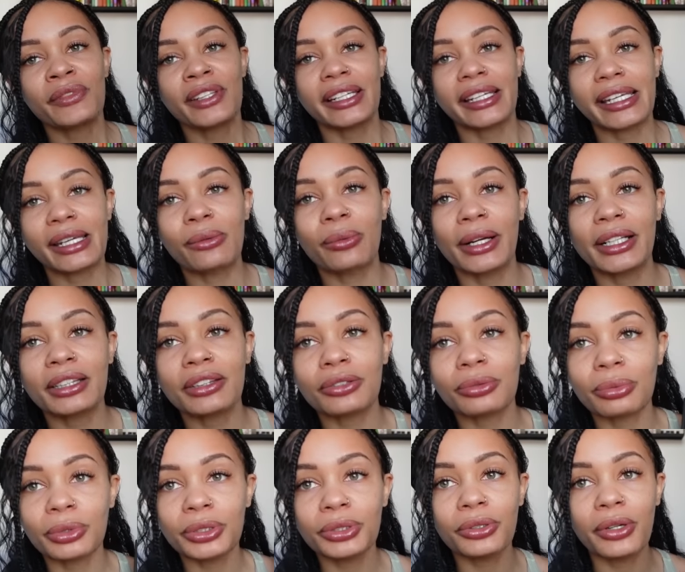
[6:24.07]
He went
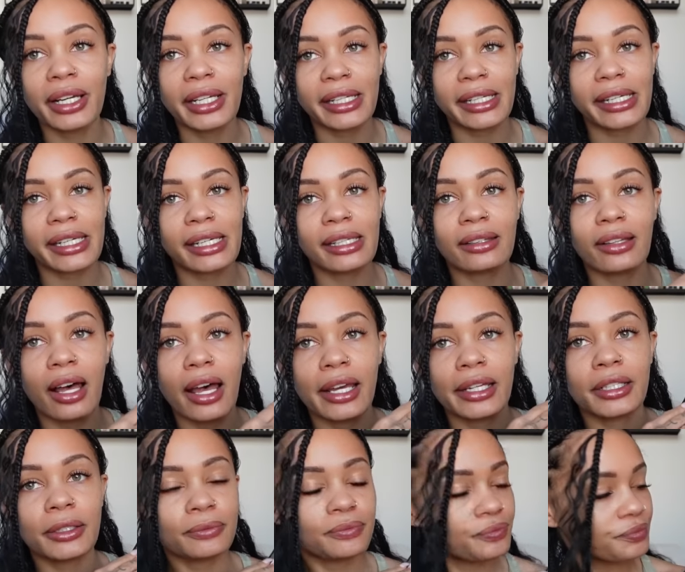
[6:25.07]
through and he
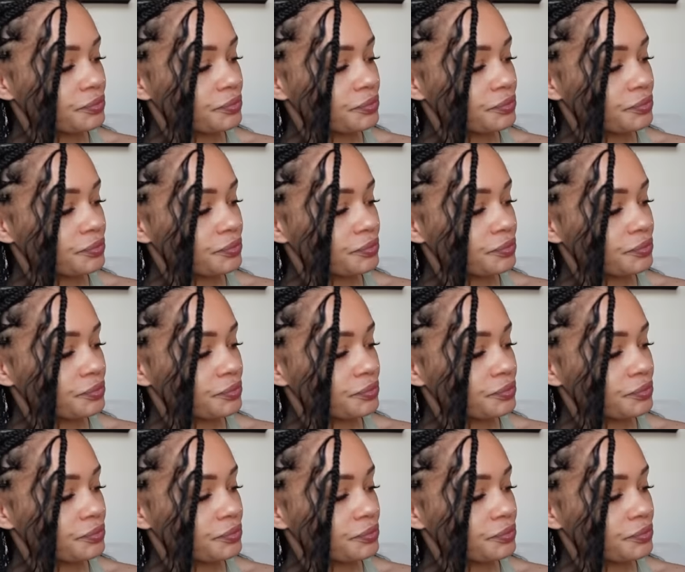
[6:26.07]
like